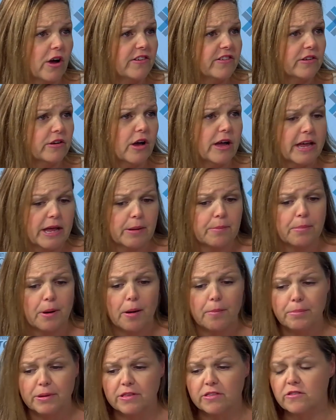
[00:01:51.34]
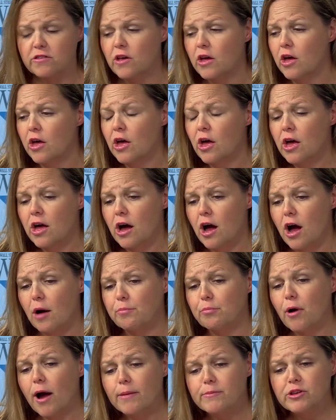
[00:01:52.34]
tried to amp up its uh,
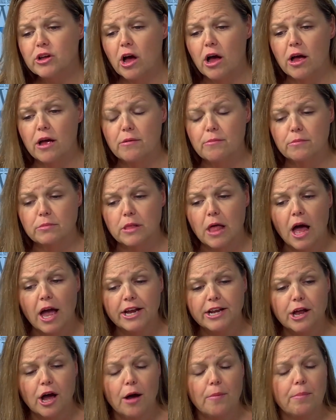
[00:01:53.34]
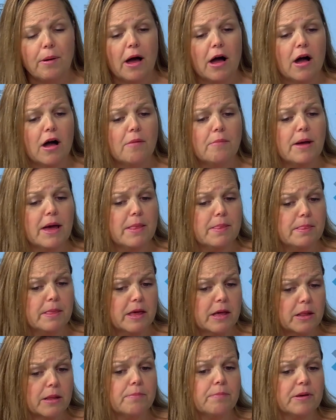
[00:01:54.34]
primetime lineup, um, and
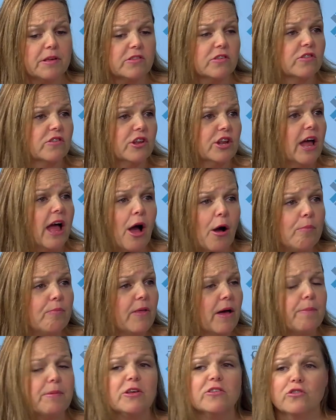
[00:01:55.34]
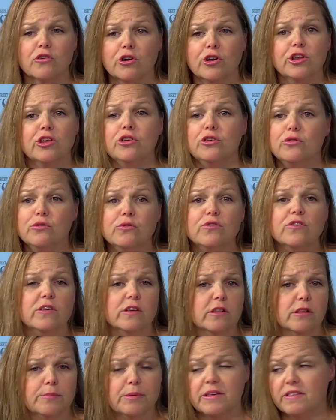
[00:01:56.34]
the Olympics is going to help that because they're going to use
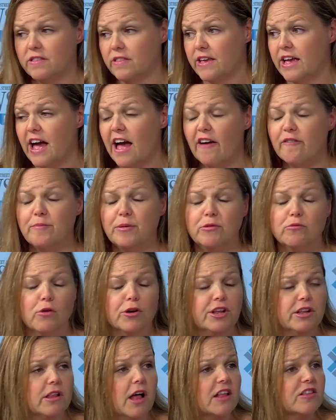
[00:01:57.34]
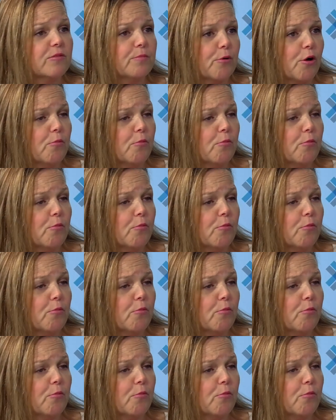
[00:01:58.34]
the Olympics, and they have been running lots of